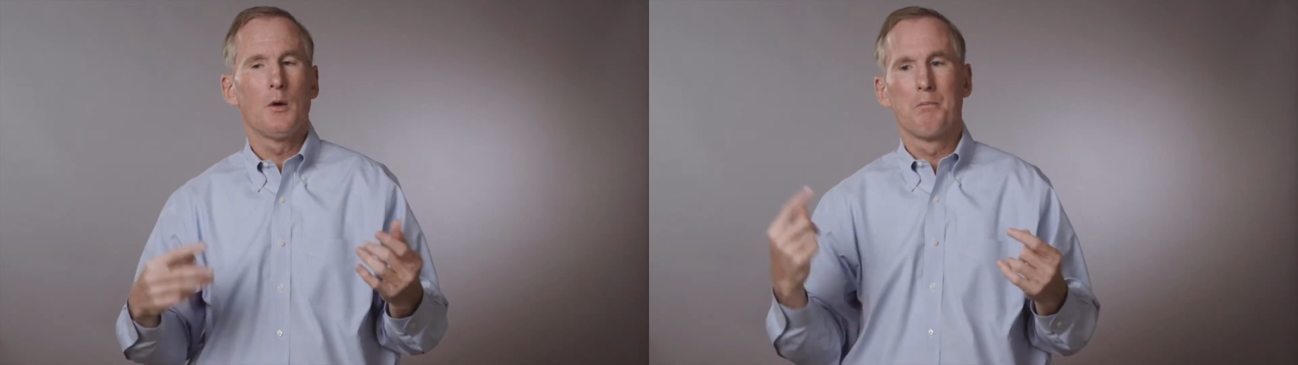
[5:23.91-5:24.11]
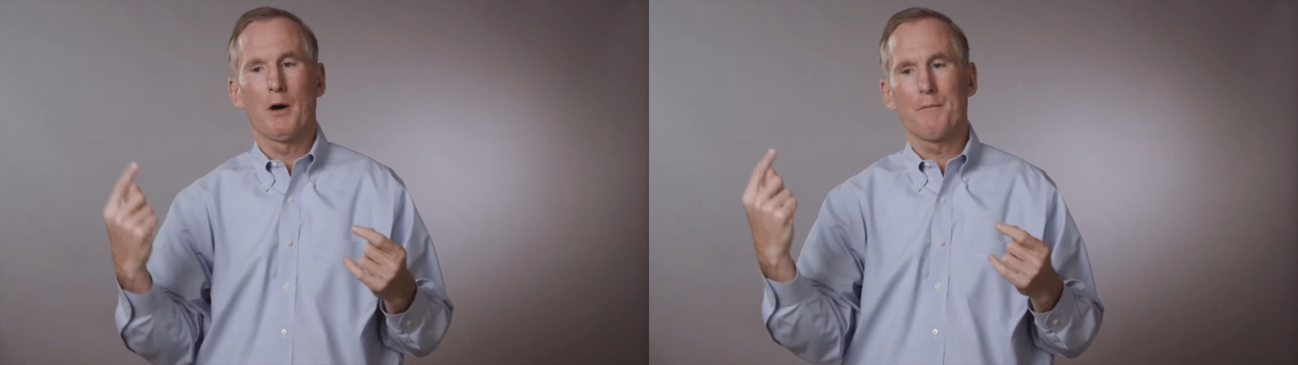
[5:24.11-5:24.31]

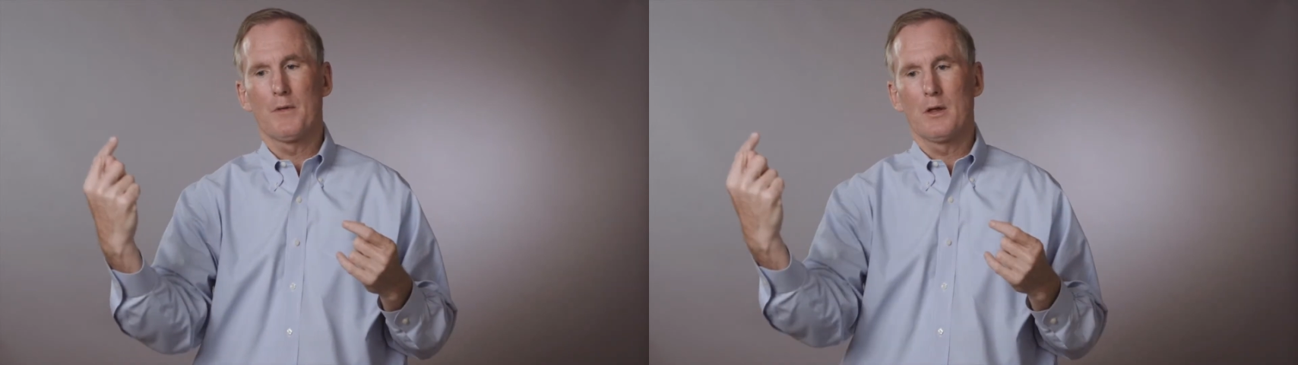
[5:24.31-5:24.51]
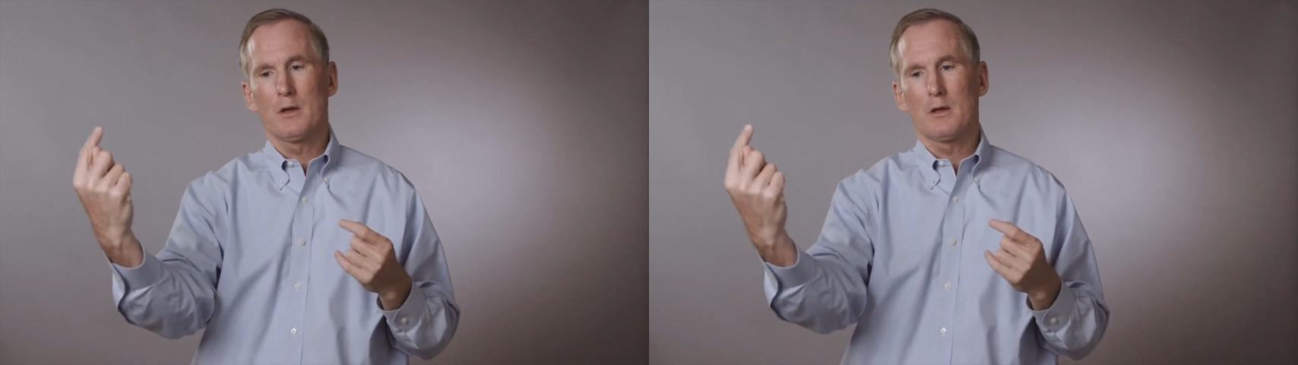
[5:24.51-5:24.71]
But
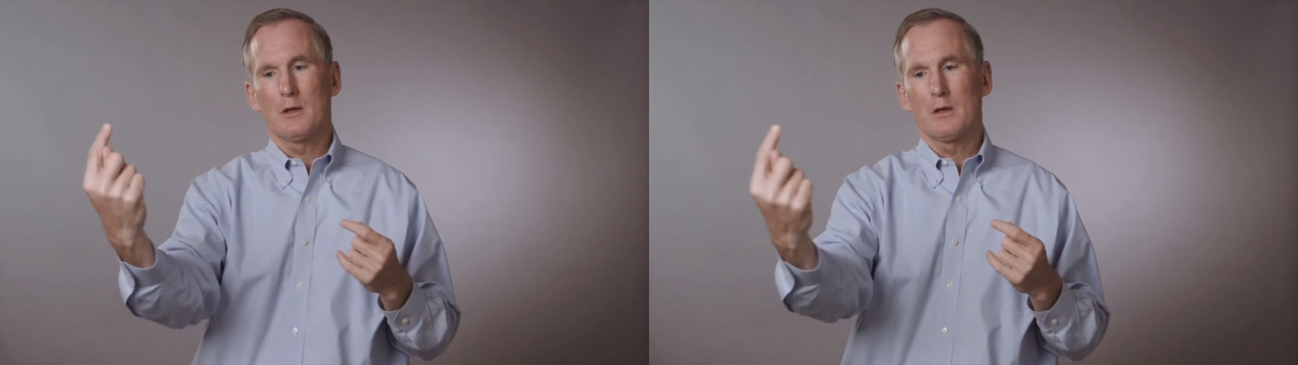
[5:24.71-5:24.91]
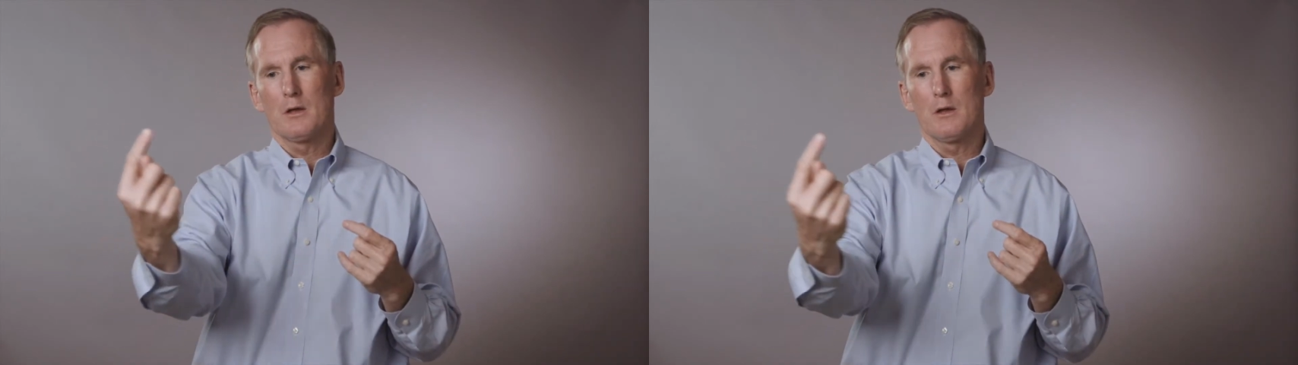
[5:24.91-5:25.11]

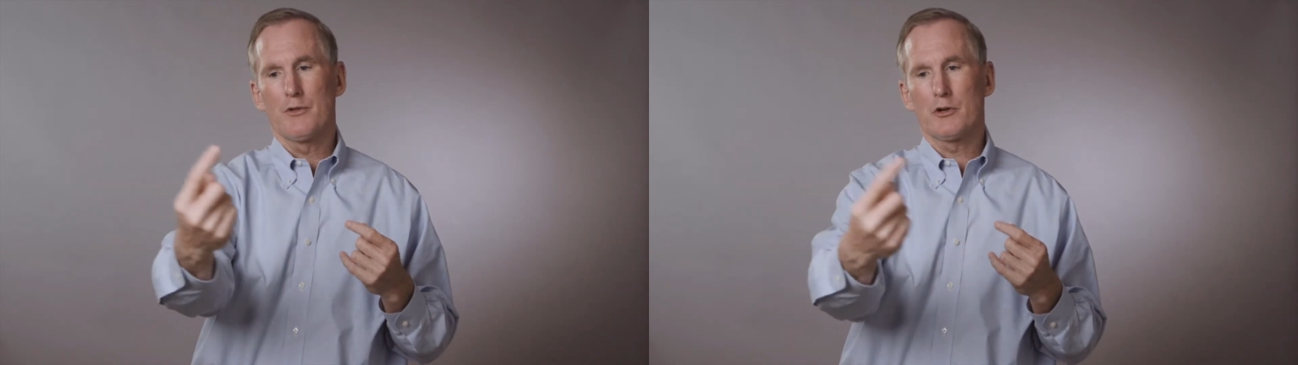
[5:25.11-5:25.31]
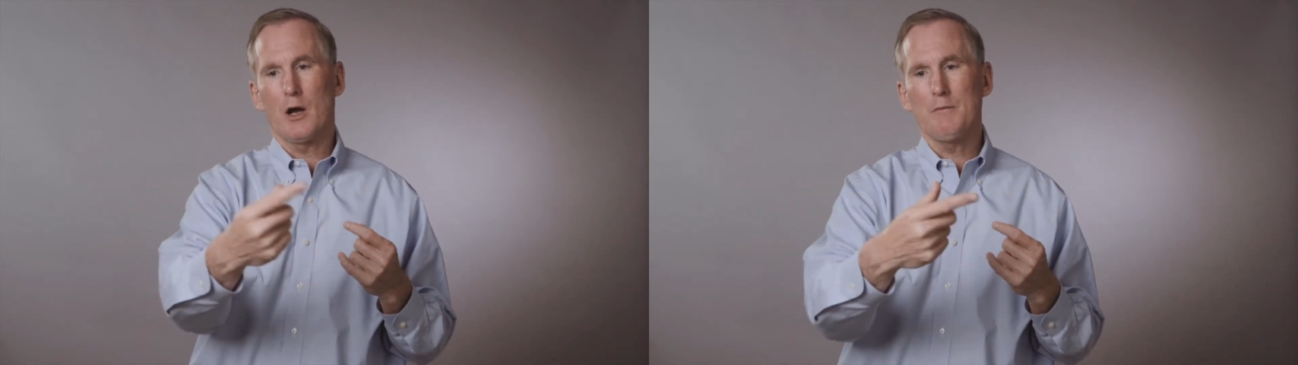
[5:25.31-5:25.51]

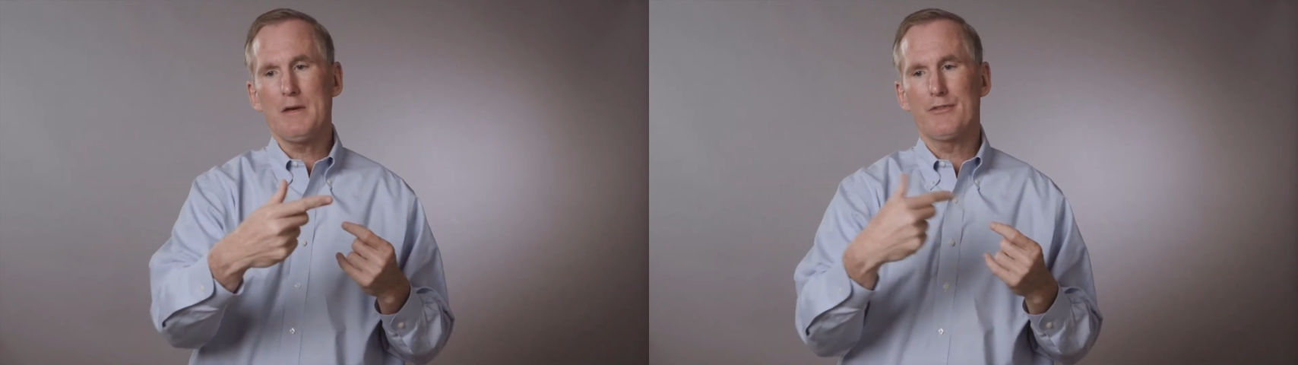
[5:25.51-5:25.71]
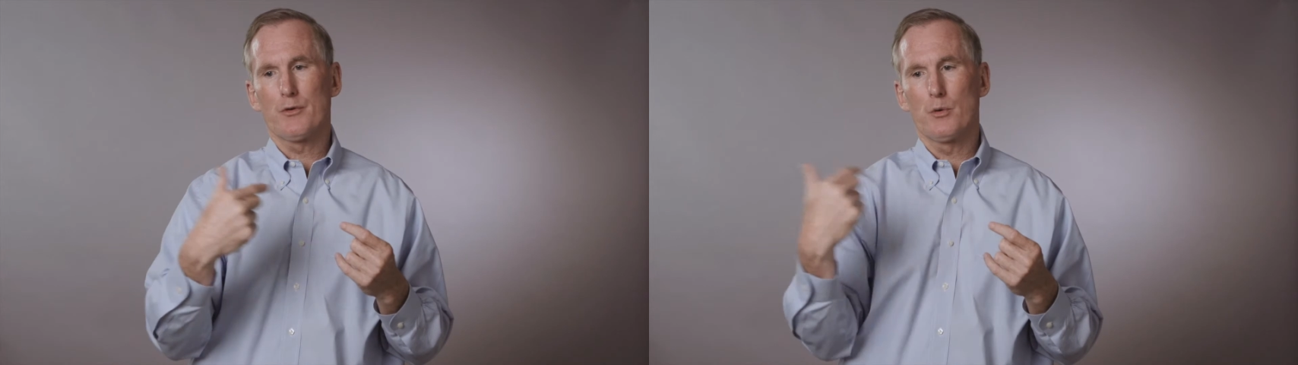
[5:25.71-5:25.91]
they're
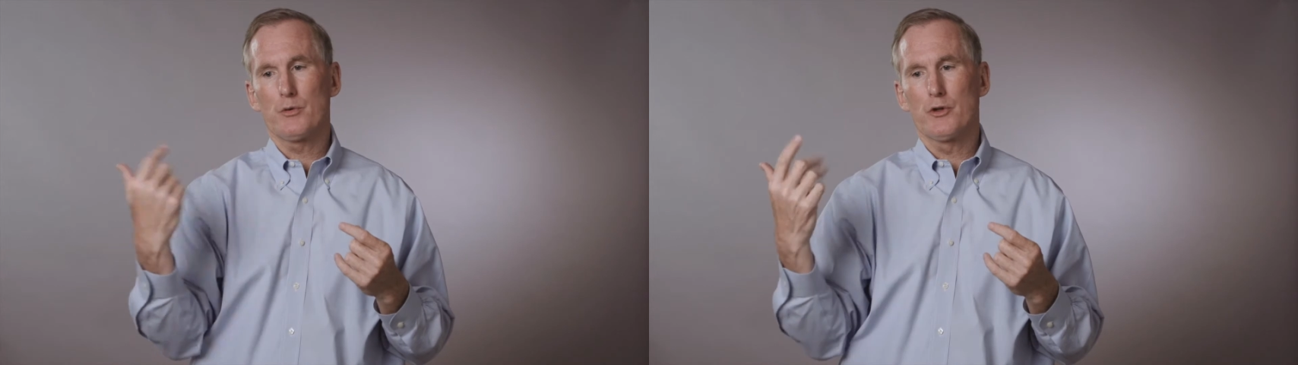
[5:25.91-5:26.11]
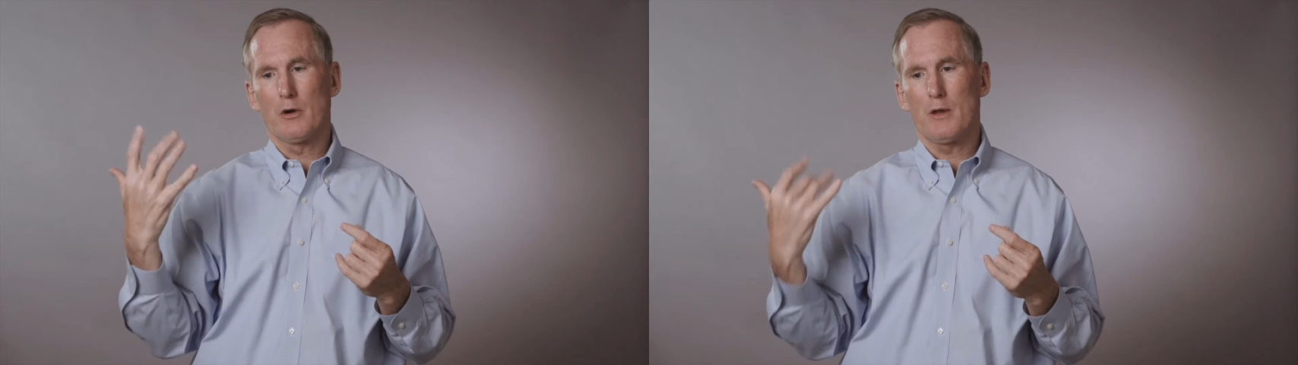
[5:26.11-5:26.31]
coming through,
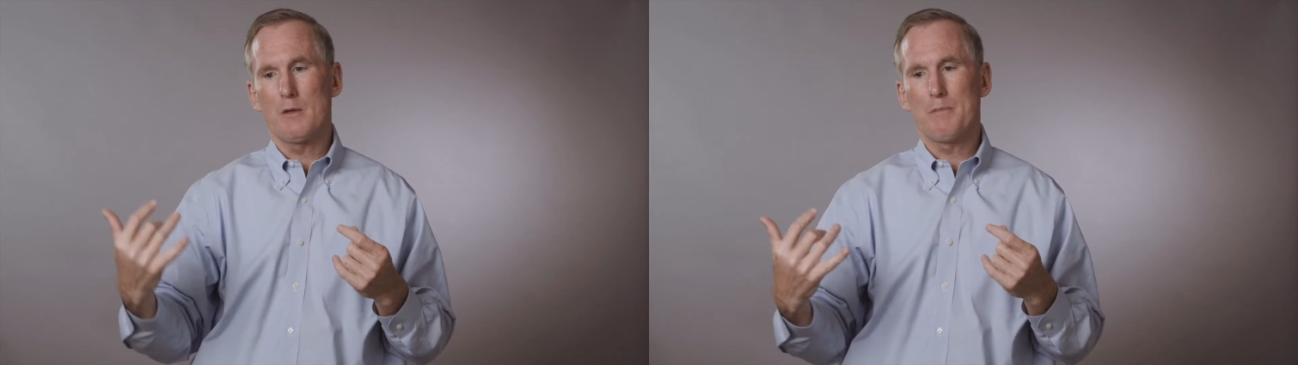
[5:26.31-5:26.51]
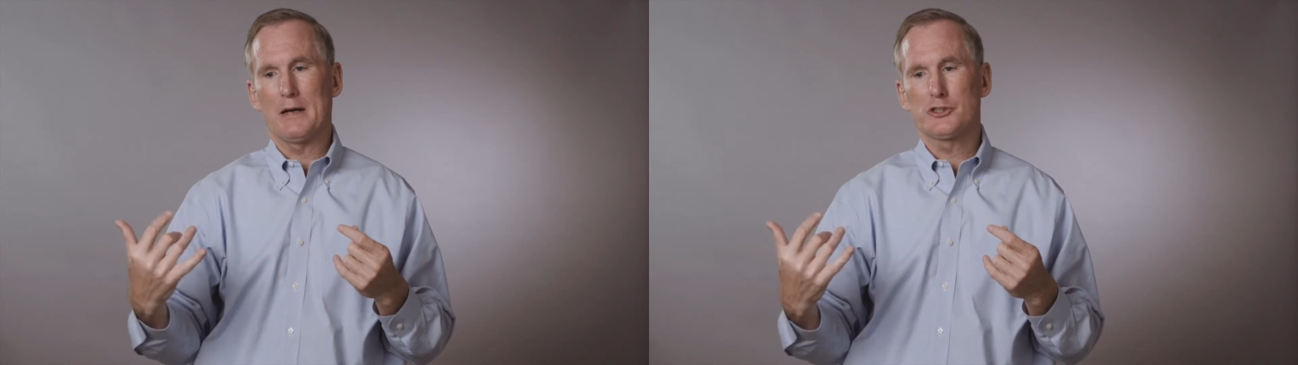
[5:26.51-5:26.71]
you're on
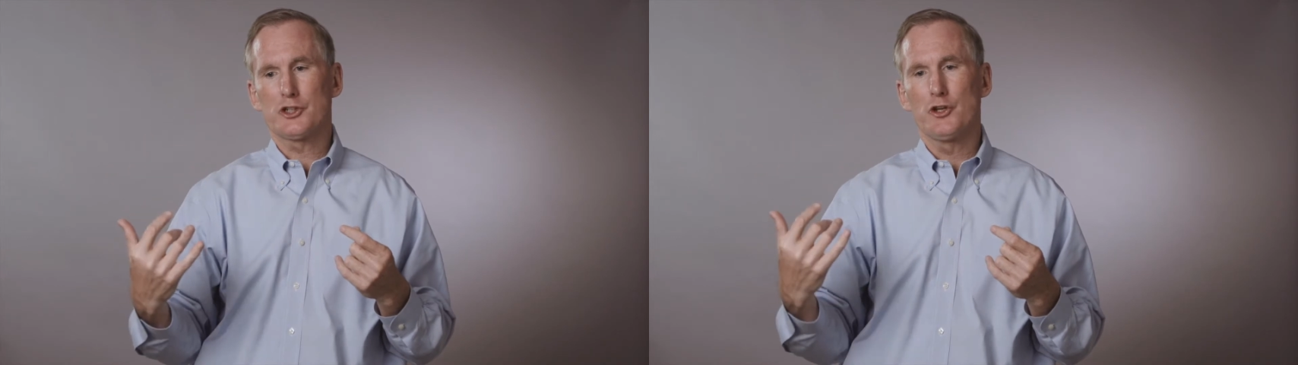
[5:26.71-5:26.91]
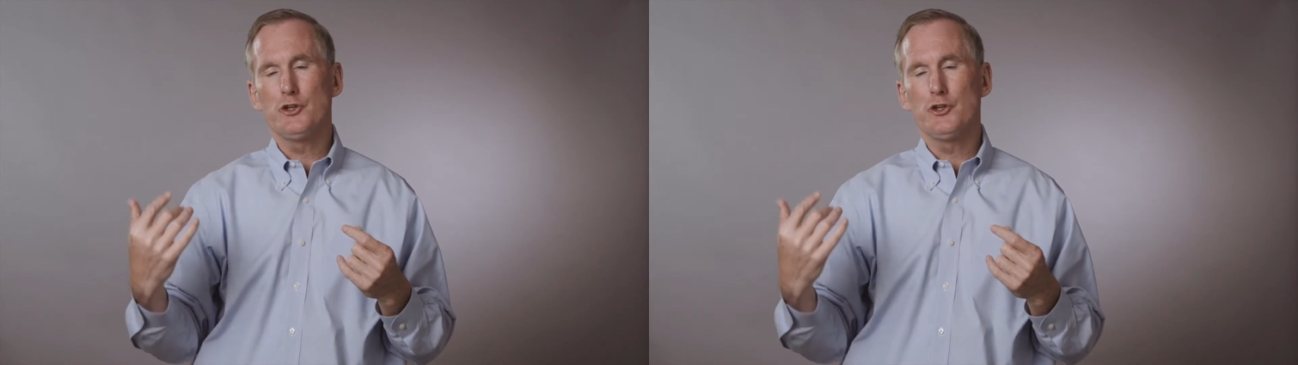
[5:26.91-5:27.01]
the bench,